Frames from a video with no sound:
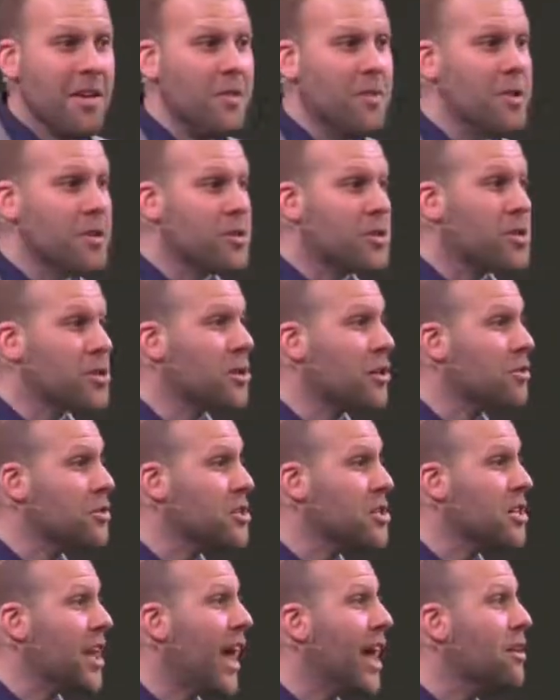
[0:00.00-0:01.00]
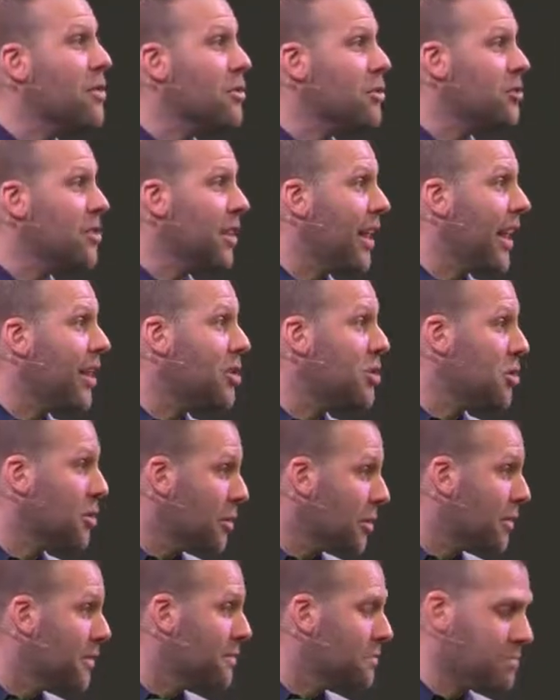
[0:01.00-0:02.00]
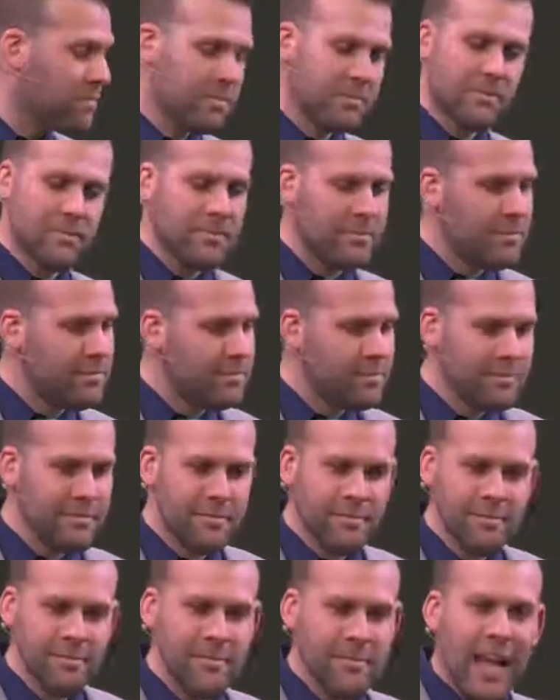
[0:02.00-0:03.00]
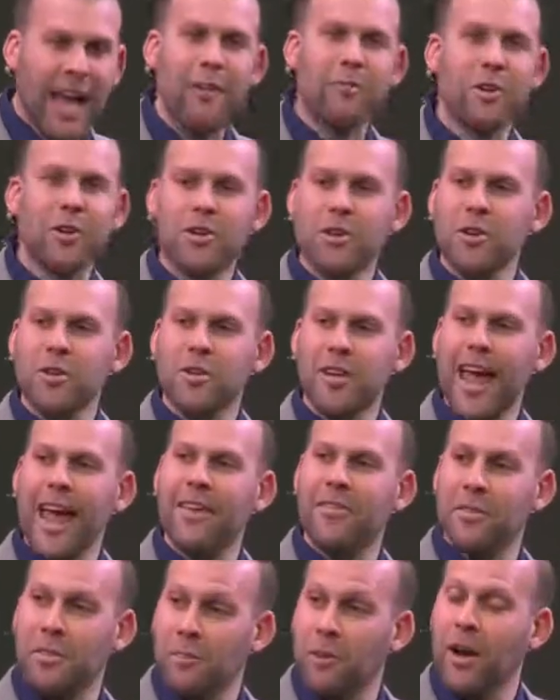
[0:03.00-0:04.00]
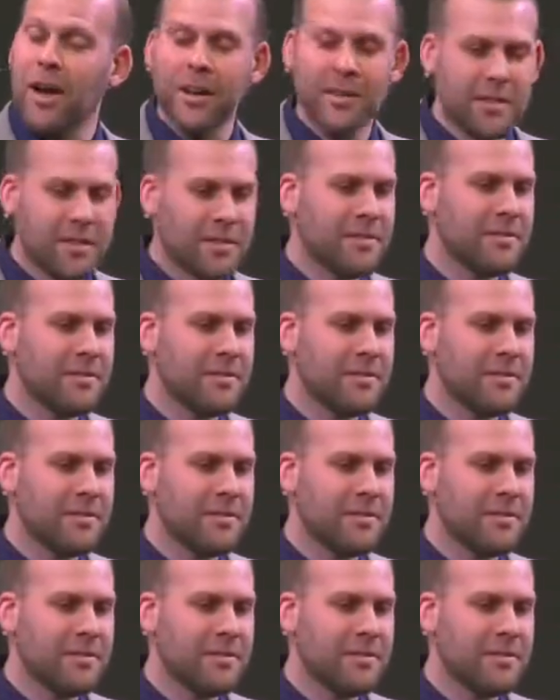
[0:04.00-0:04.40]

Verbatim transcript: The church tire slasher. Every church has them, right?